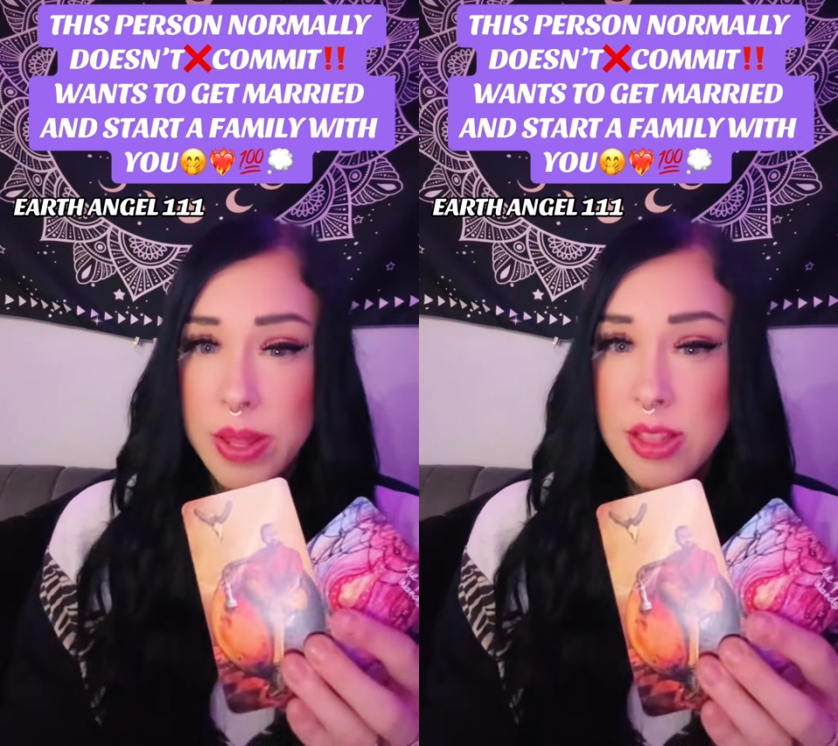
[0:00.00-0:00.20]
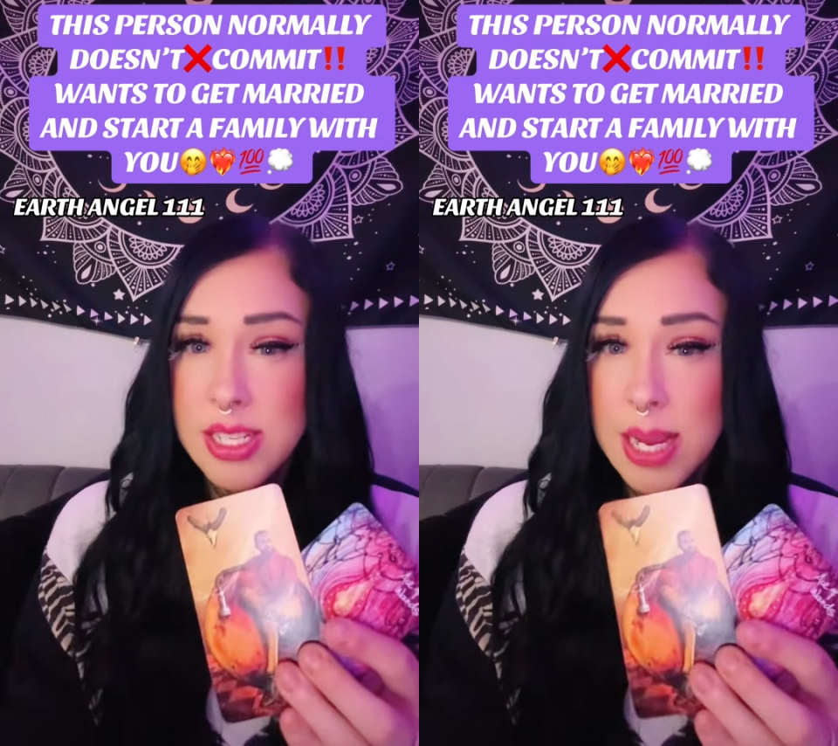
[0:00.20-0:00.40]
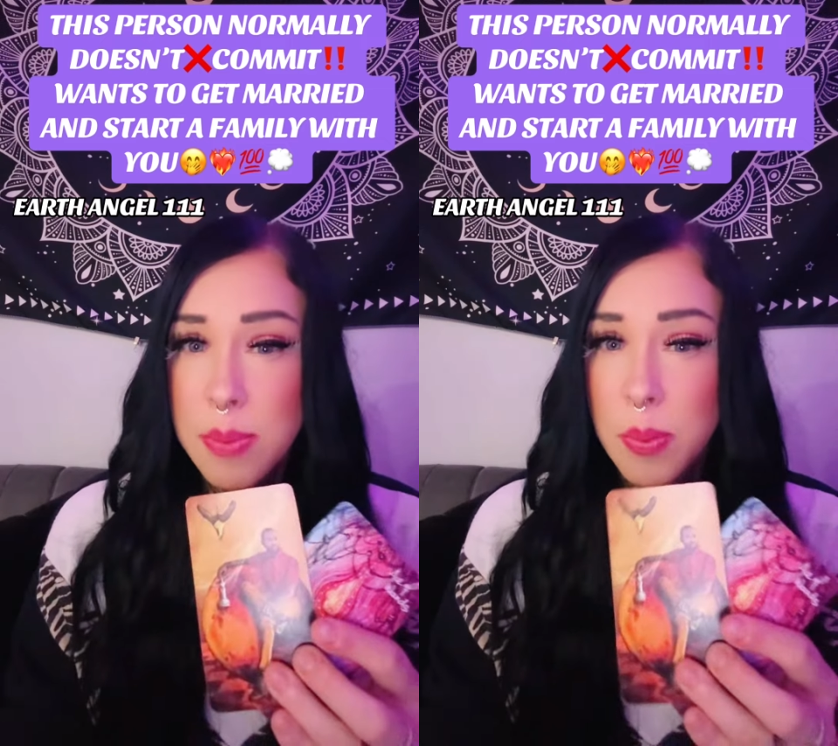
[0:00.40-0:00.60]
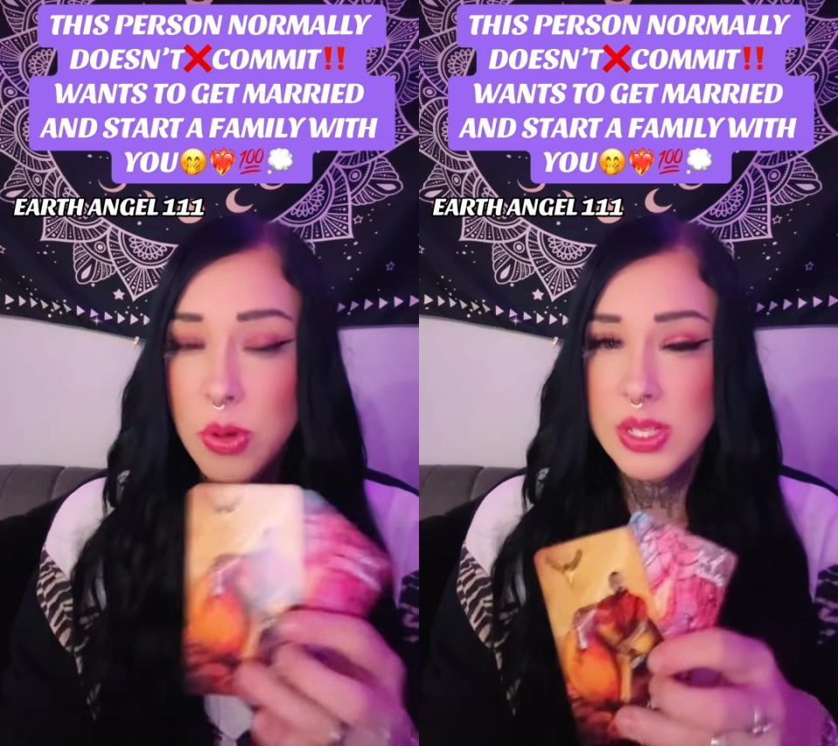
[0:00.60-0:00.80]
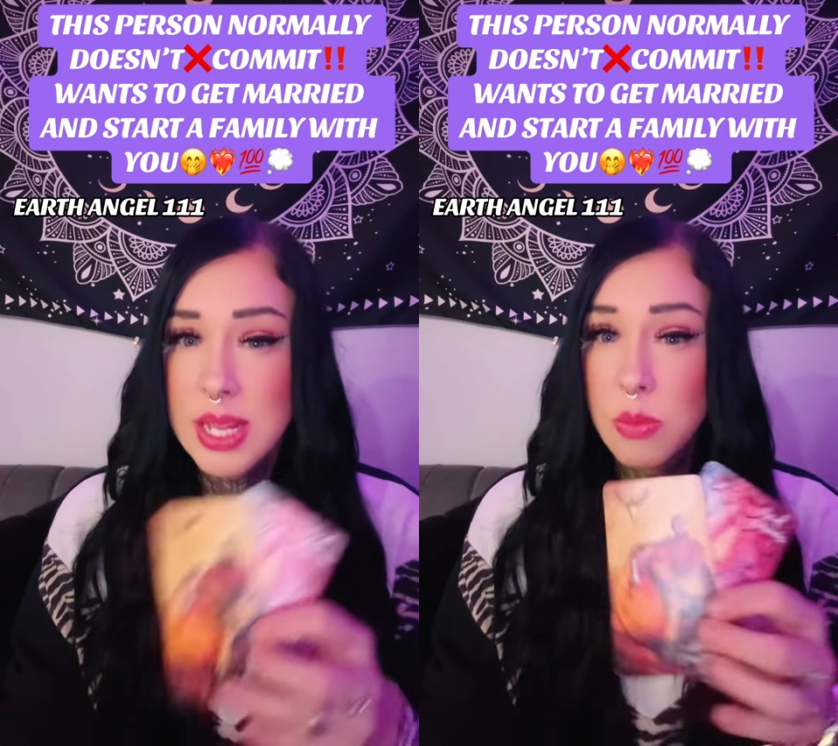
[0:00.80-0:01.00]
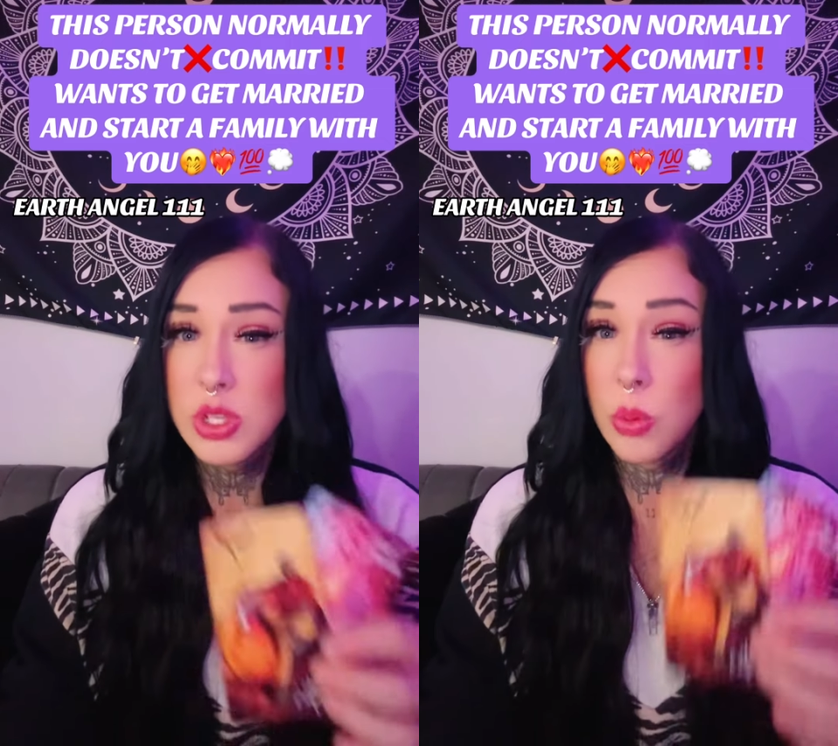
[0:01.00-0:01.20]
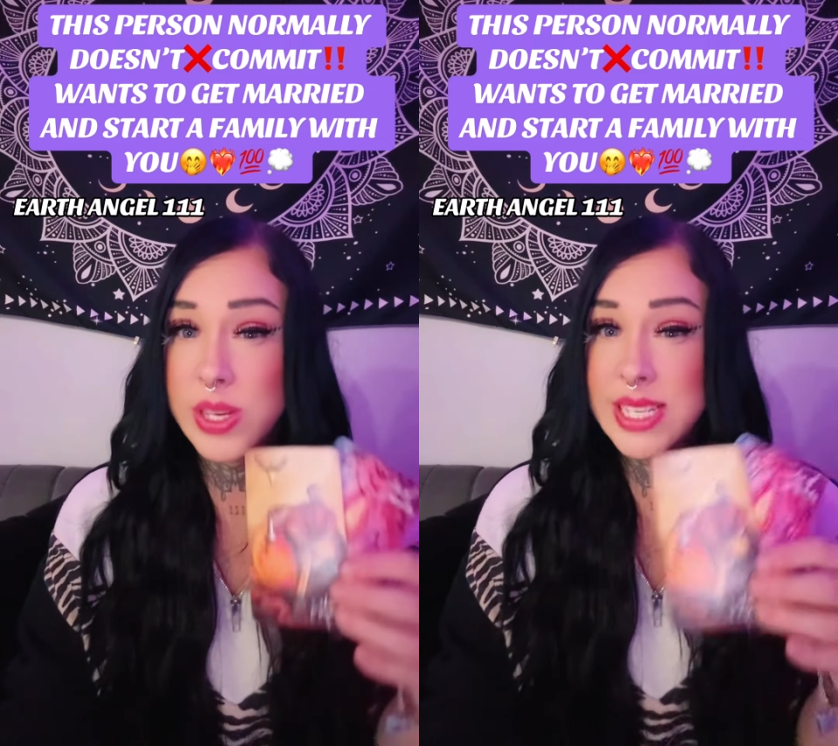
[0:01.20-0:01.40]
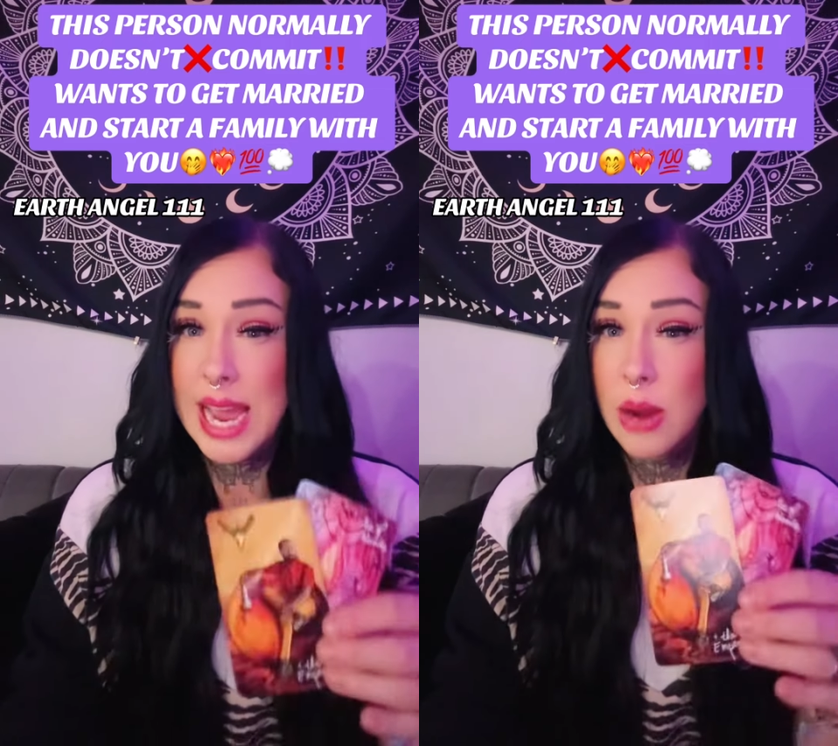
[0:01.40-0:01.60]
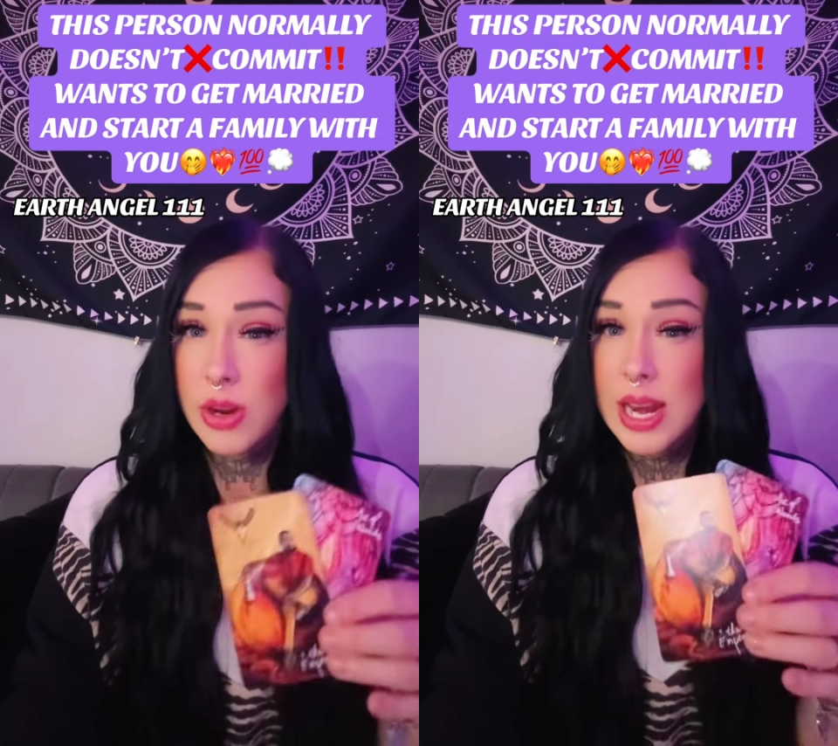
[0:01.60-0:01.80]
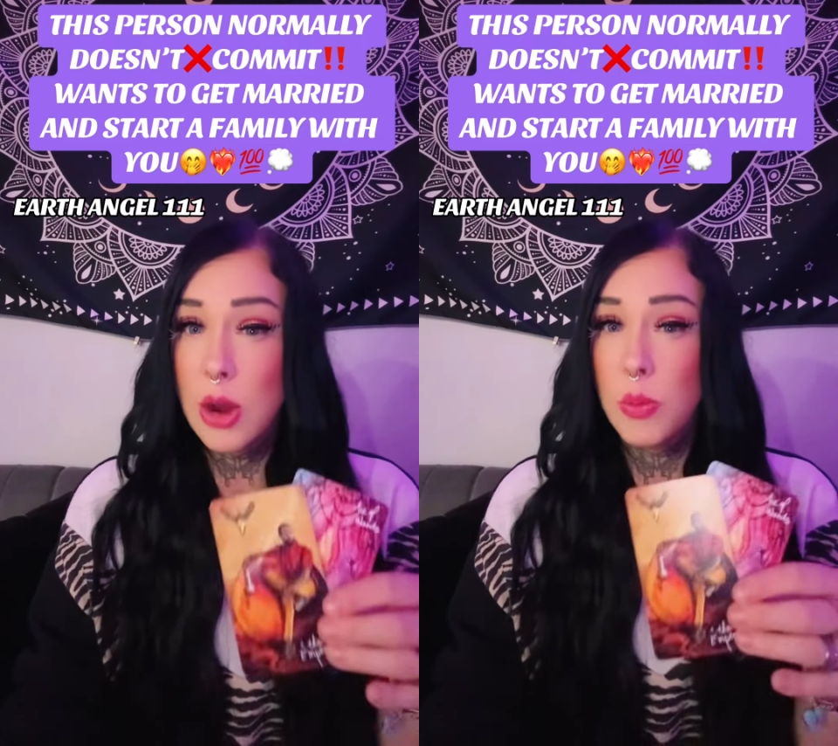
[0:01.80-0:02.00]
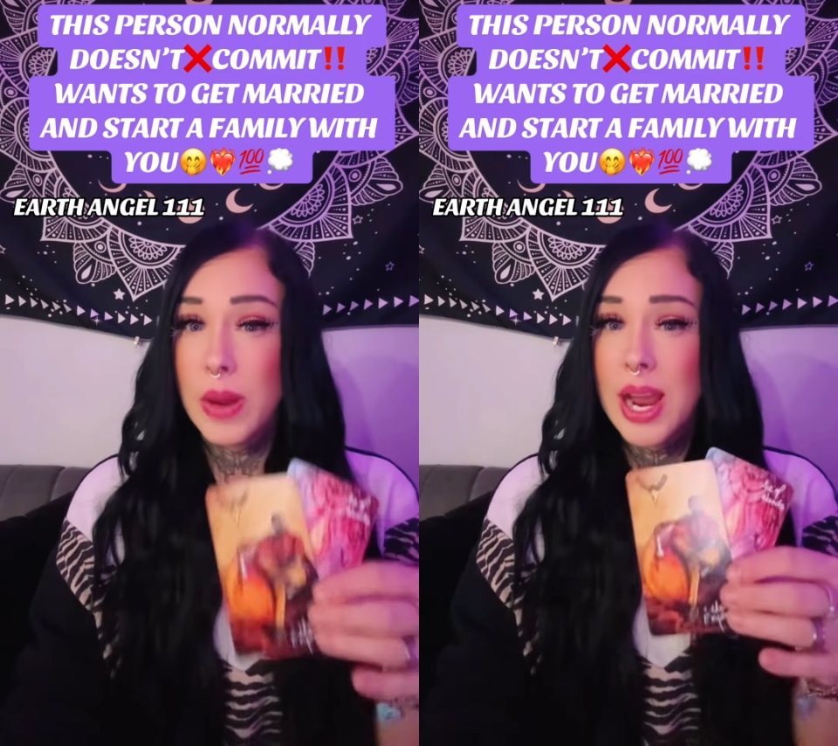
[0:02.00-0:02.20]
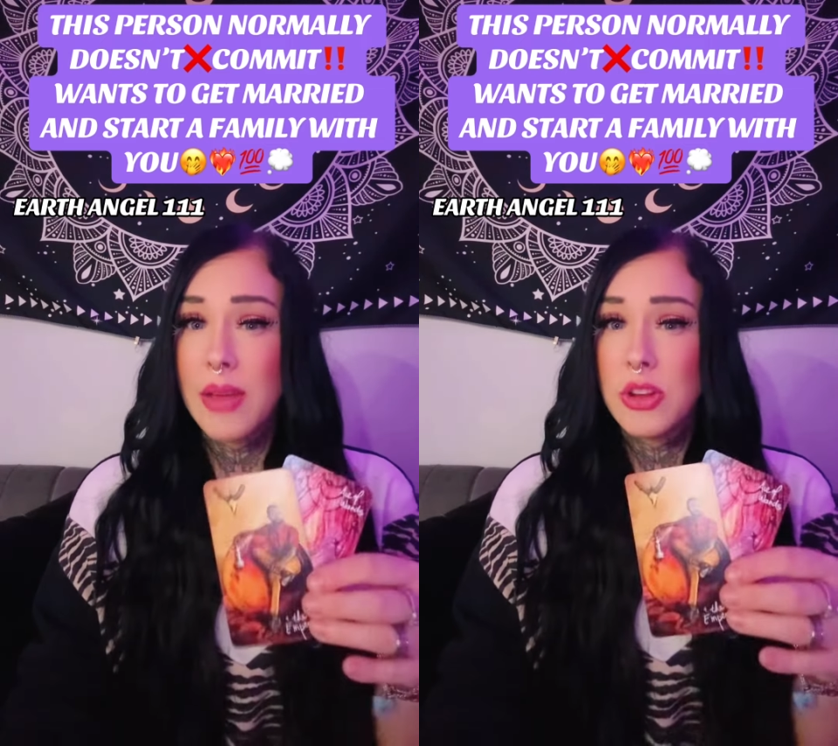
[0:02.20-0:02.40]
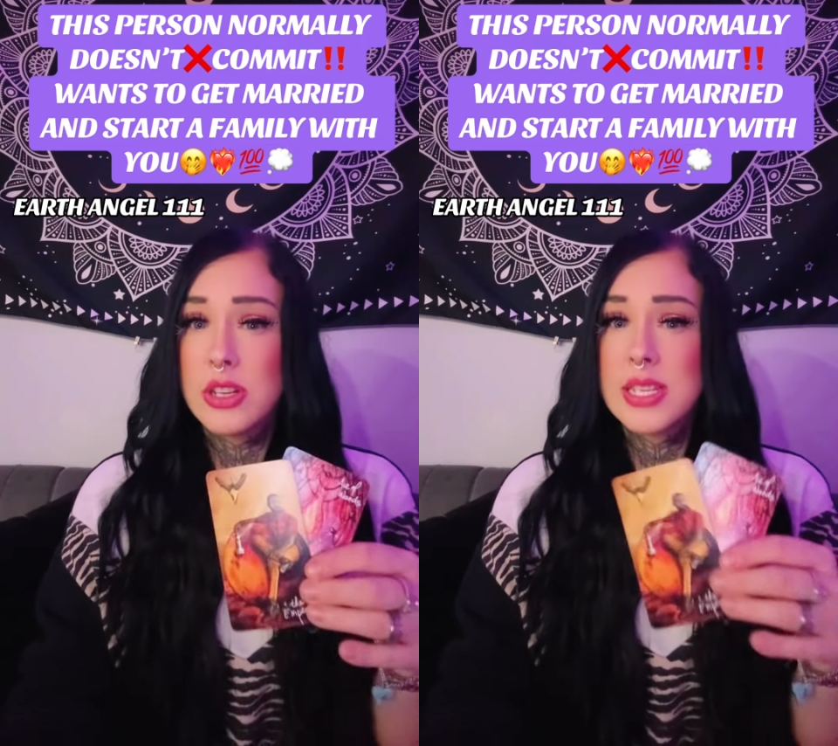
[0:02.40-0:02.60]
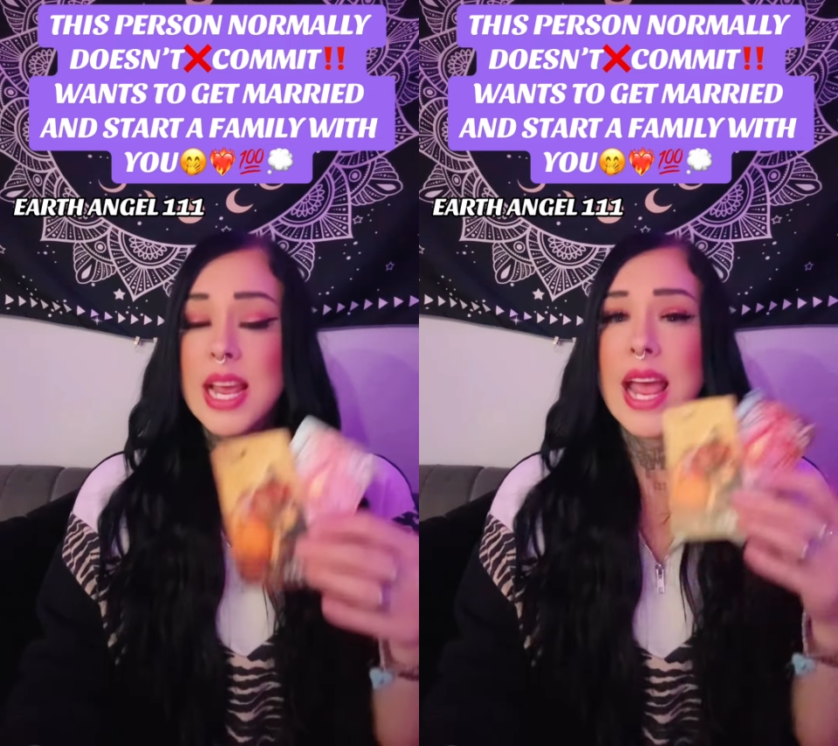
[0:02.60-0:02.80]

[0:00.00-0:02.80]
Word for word: the type of person that was always counted out by others.